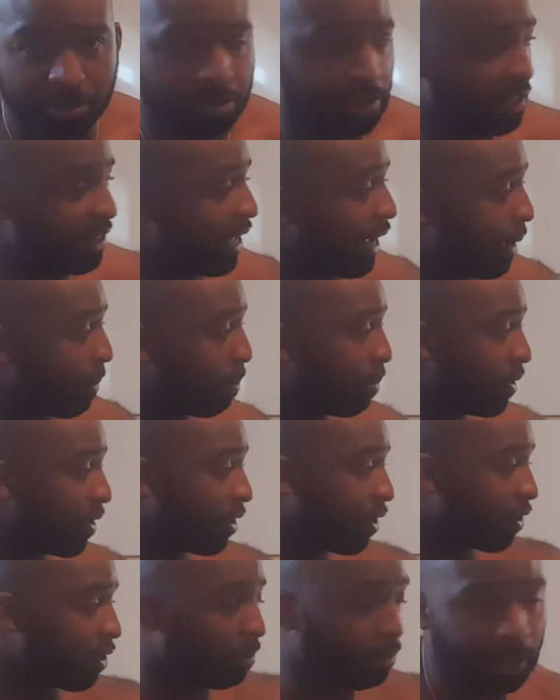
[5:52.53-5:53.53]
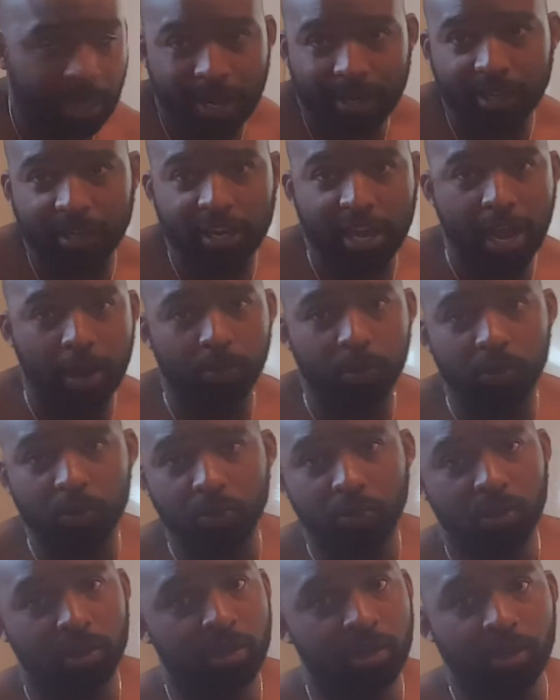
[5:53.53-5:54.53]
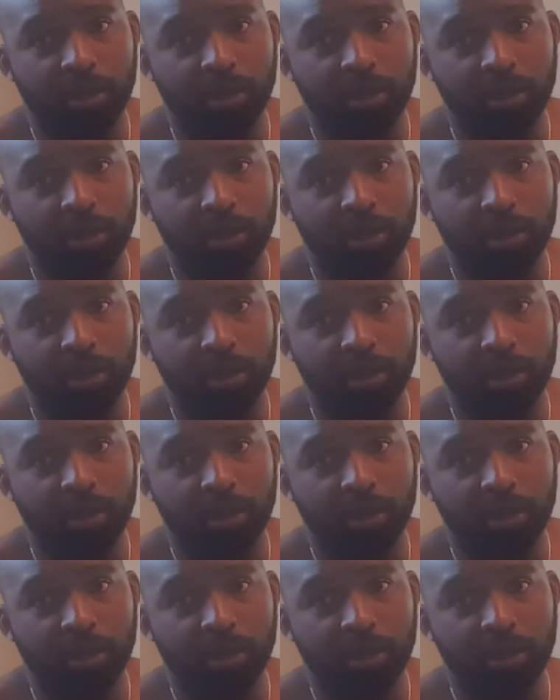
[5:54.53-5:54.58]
get that the black enamel